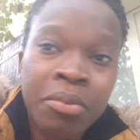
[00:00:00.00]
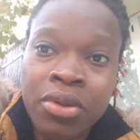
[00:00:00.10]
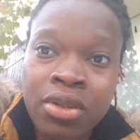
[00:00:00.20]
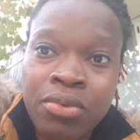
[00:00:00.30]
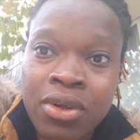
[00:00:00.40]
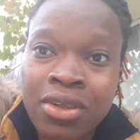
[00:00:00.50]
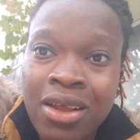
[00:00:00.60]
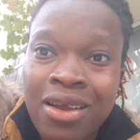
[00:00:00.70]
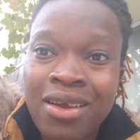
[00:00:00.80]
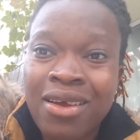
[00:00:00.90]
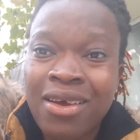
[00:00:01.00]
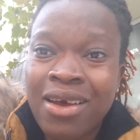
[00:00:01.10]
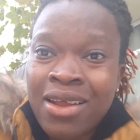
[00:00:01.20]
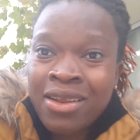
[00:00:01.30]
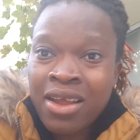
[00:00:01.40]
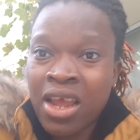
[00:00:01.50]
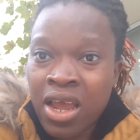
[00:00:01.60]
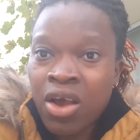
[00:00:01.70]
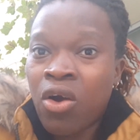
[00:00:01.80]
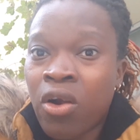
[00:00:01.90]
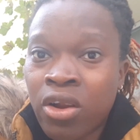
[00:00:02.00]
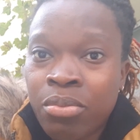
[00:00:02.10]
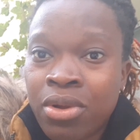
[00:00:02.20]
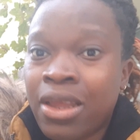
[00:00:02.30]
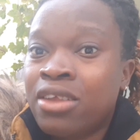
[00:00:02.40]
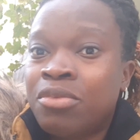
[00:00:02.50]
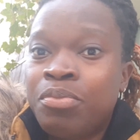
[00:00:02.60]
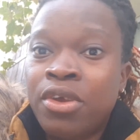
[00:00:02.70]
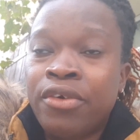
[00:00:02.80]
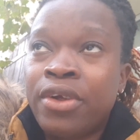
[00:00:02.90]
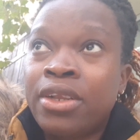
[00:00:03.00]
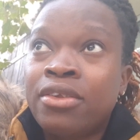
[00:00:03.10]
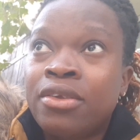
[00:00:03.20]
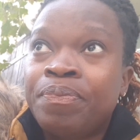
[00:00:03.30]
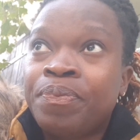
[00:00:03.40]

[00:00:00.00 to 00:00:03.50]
But it was an horrible experience.